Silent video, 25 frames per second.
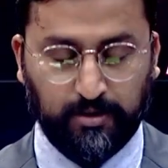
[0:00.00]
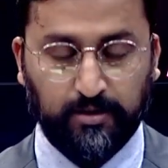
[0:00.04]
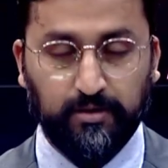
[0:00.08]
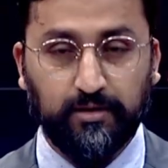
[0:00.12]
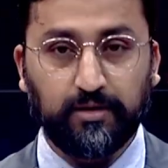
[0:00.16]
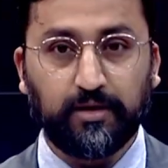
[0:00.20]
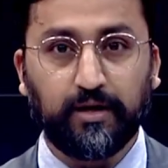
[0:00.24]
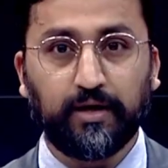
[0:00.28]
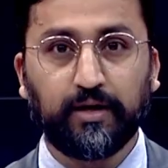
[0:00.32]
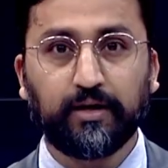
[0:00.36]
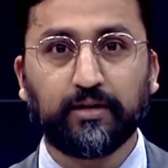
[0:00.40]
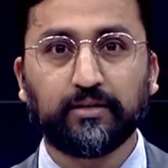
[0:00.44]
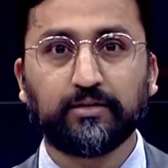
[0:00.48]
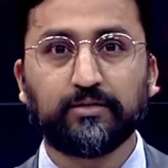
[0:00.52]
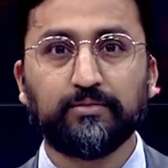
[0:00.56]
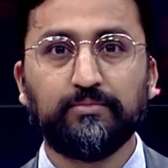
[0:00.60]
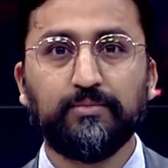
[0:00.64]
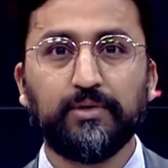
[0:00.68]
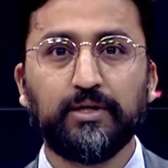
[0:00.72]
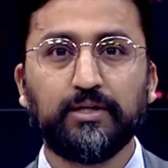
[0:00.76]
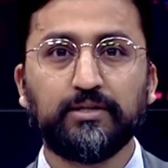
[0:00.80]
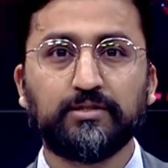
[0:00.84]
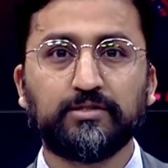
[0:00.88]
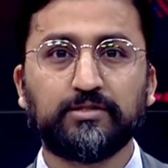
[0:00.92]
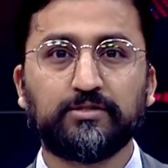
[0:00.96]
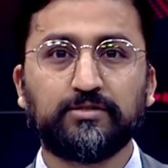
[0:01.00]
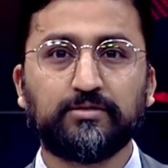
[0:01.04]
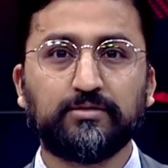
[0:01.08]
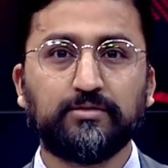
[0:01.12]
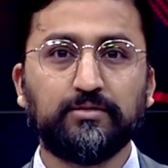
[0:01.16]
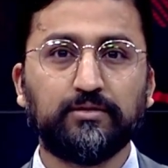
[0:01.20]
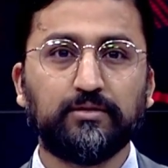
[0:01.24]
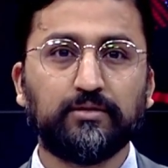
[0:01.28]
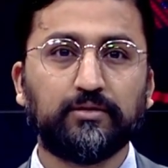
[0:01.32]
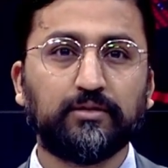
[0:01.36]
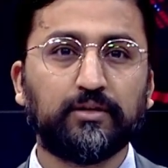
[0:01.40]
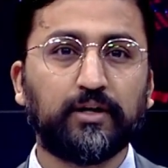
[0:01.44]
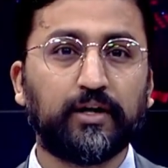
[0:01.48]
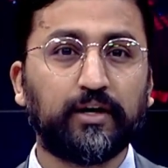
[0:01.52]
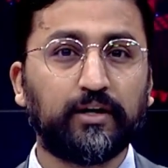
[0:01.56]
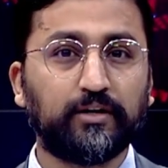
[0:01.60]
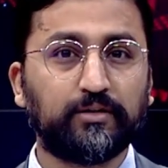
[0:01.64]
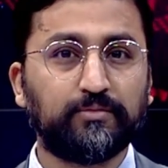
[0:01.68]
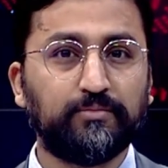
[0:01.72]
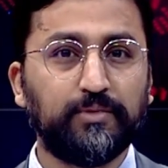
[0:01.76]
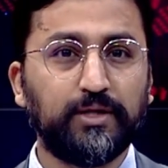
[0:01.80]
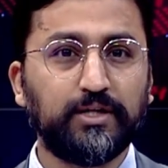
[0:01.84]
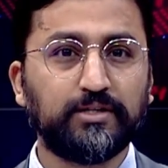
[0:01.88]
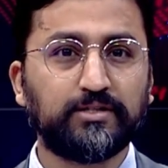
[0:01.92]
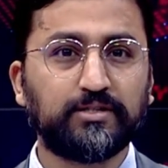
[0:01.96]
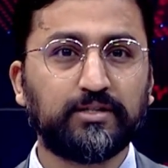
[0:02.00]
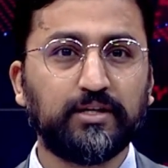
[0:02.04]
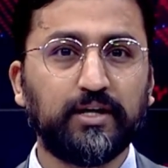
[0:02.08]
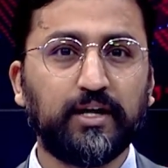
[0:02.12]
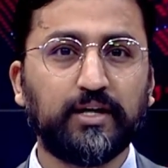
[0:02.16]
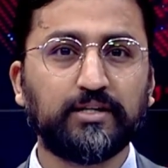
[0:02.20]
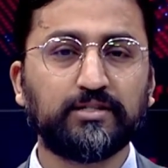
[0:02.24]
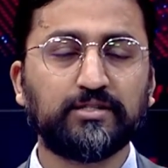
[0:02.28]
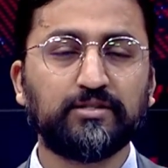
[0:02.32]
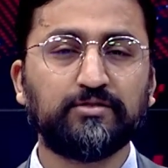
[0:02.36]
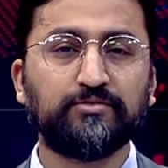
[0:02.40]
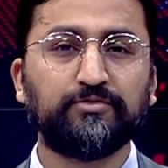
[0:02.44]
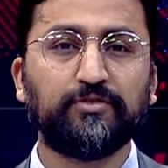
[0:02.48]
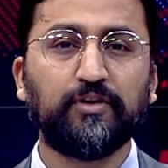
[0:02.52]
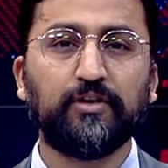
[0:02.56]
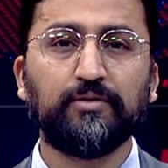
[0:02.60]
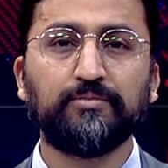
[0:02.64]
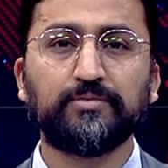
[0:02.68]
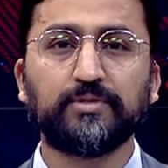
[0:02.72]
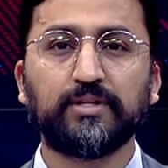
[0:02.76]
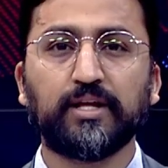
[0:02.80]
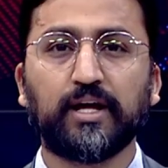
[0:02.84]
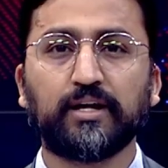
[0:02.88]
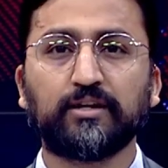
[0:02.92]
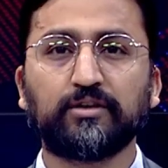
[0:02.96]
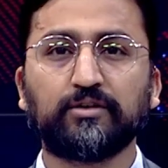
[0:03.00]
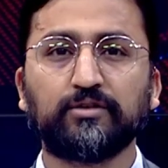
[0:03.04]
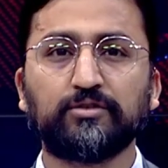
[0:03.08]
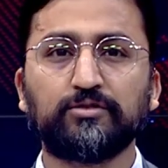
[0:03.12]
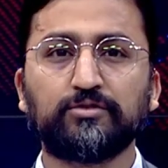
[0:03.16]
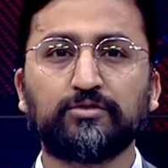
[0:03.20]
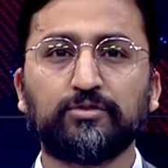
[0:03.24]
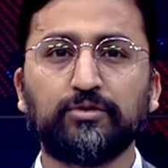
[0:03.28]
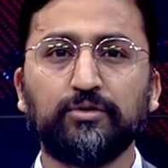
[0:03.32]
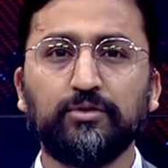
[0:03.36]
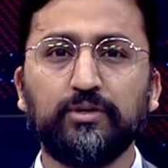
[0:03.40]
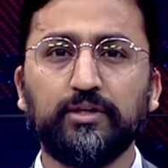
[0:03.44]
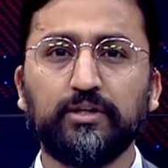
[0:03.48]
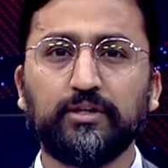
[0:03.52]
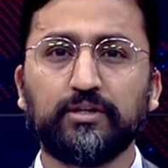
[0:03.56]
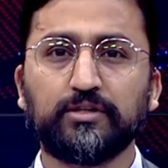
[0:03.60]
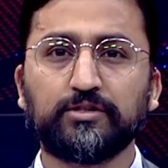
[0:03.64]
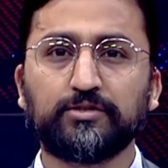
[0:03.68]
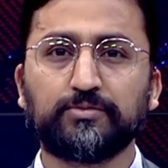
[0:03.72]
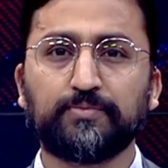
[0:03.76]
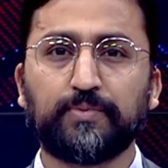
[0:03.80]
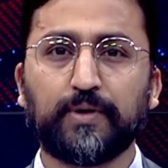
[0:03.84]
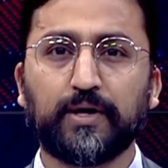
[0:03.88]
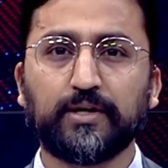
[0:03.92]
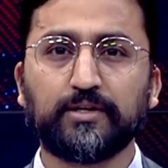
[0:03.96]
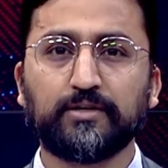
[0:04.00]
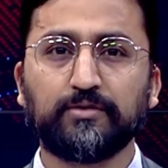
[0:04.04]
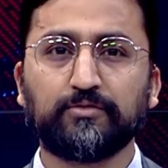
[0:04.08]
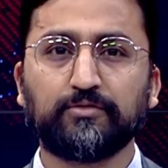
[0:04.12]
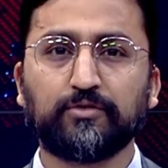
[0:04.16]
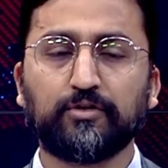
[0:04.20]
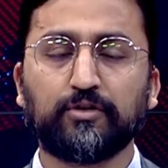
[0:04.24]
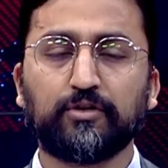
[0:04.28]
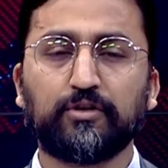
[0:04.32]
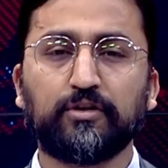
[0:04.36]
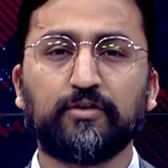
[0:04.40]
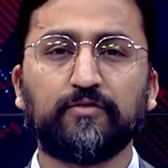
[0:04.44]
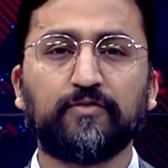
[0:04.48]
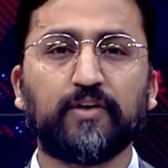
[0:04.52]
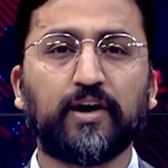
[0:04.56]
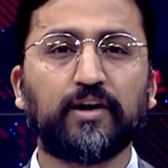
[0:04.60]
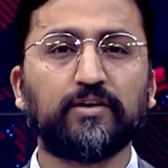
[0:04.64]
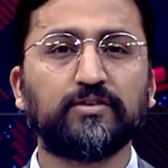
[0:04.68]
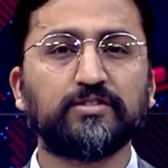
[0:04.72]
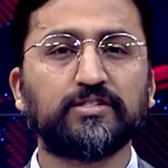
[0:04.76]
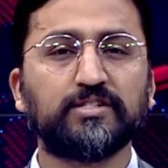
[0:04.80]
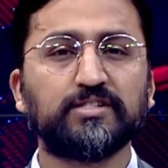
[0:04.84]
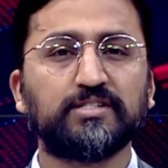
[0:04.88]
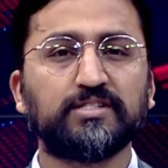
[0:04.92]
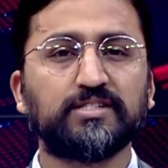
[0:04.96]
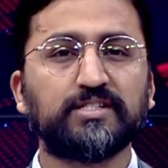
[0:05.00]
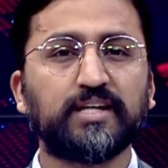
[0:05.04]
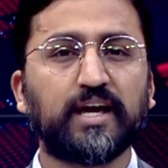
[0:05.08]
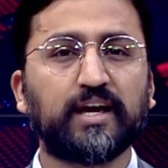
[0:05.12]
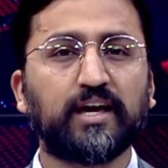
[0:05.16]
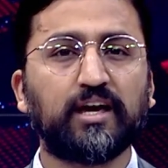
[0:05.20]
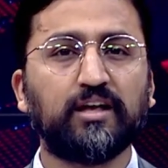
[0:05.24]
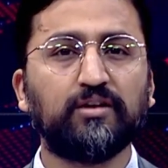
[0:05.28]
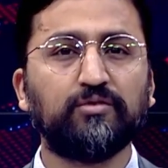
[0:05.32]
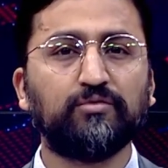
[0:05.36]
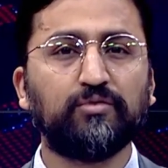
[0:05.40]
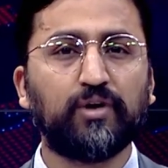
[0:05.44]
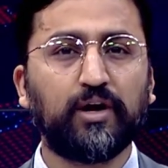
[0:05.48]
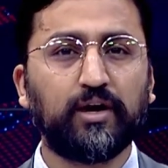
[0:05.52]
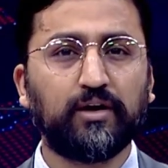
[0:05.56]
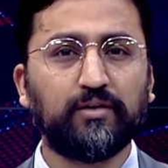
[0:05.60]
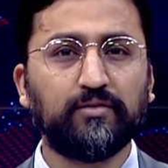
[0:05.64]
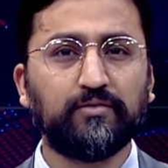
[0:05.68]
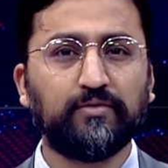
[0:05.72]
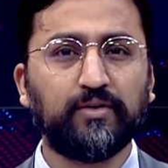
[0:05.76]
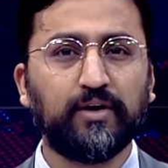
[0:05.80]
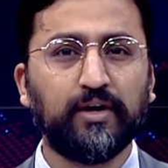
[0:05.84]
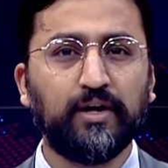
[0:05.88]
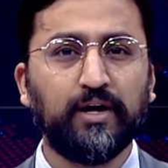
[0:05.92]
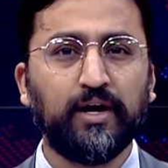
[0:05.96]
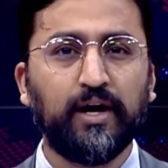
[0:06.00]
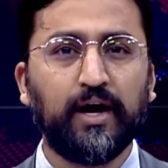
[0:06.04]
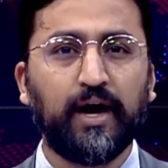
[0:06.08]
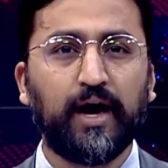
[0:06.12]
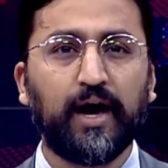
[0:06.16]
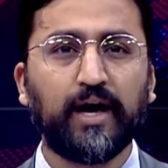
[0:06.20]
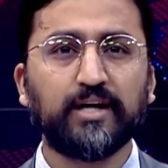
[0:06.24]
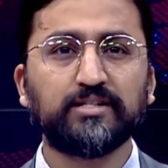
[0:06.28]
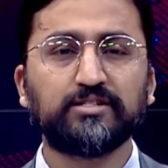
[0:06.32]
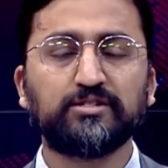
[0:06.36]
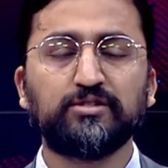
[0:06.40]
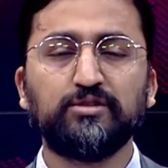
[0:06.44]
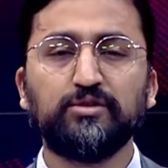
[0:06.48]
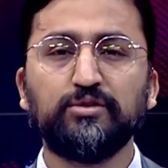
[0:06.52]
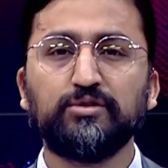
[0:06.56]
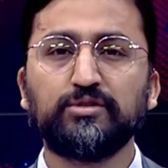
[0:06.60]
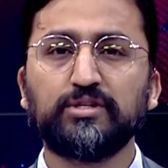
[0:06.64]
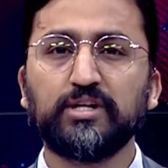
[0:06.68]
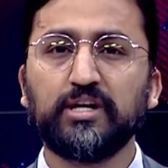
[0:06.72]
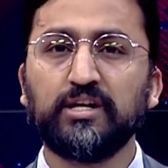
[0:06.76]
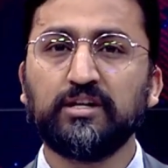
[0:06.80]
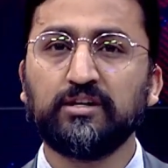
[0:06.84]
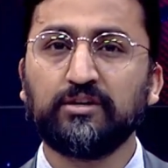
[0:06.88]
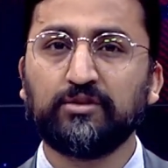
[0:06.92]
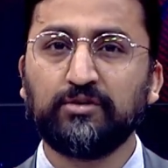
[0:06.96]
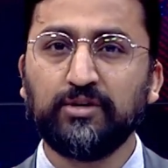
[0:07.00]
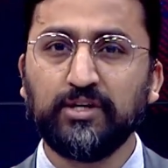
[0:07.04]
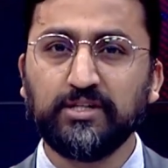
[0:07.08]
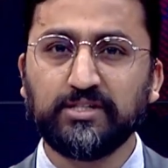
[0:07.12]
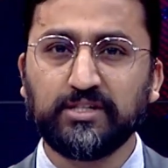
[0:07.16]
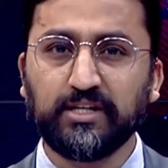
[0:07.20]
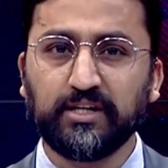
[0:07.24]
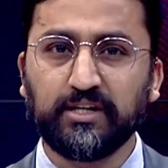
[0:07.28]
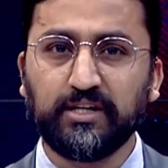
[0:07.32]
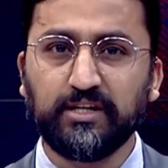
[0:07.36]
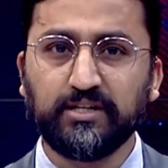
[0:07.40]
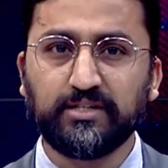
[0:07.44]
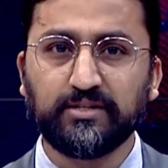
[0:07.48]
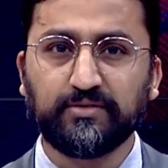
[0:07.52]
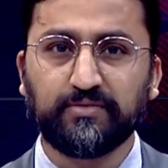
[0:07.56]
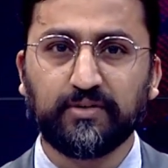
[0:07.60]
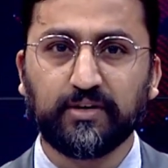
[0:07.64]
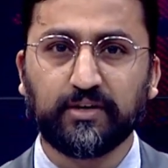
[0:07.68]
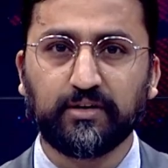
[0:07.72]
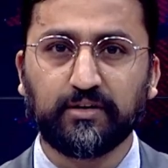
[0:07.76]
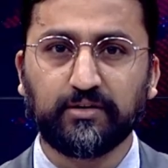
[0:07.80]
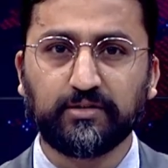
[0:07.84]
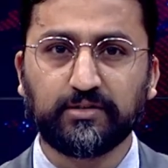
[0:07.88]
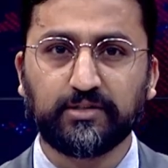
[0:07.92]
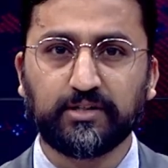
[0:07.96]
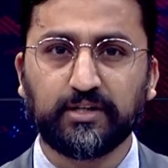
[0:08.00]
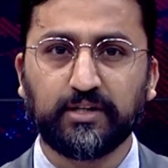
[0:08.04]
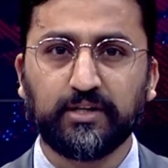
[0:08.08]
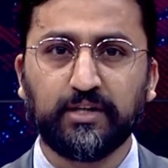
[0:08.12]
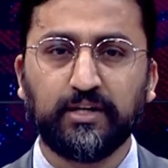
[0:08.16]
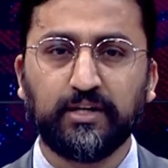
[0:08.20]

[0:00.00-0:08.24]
The Health Minister has informed that controlling the spread of coronavirus's second wave has looked increasingly difficult,